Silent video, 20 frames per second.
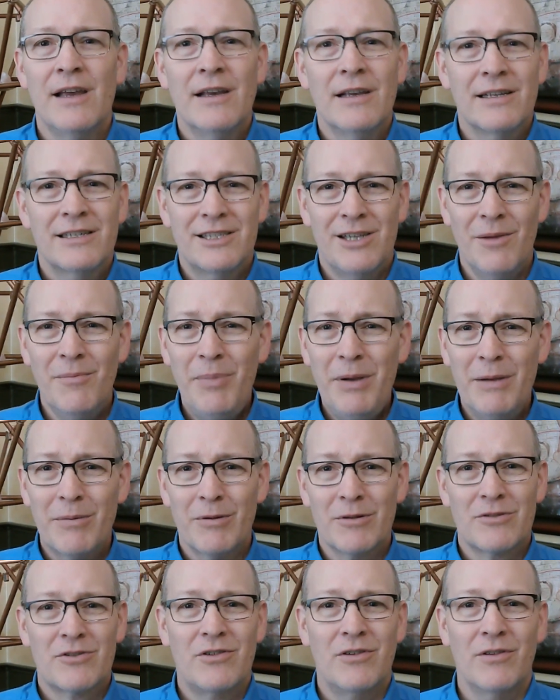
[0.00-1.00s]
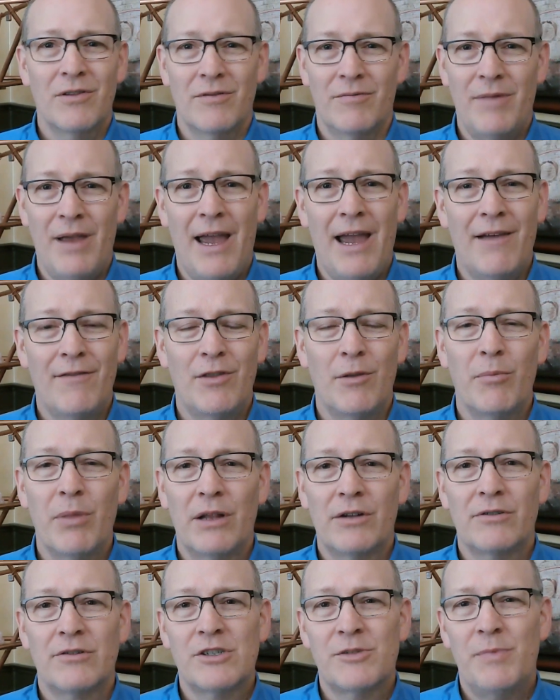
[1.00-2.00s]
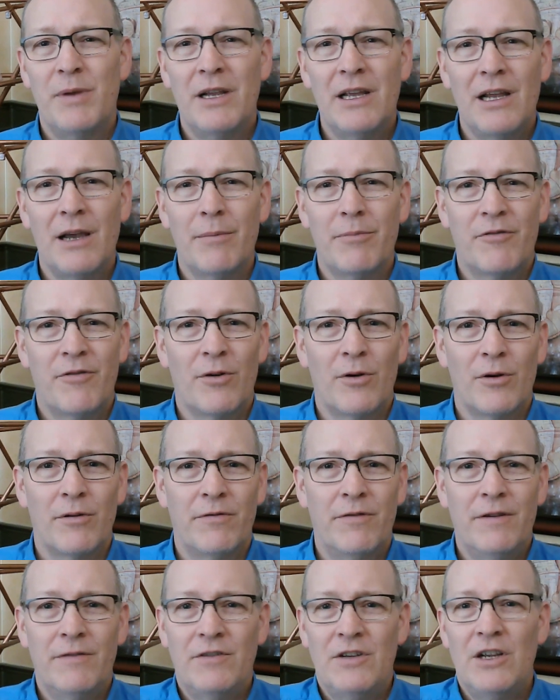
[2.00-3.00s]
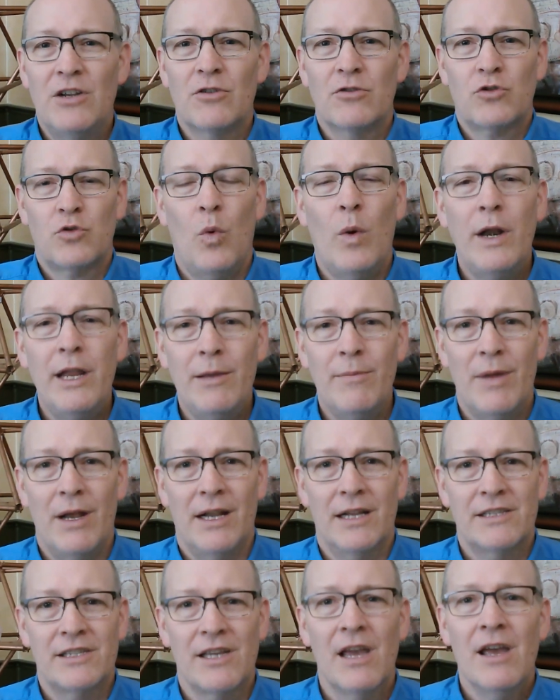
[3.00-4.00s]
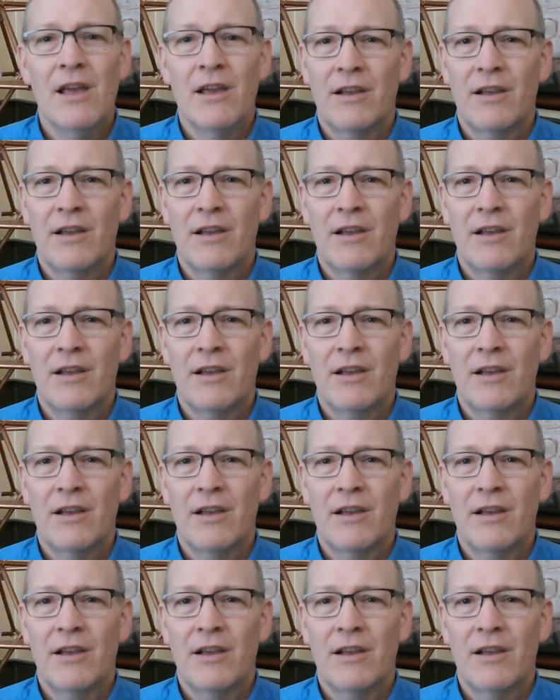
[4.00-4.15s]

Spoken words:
Some people have the blender spinning up for 15 or 20 minutes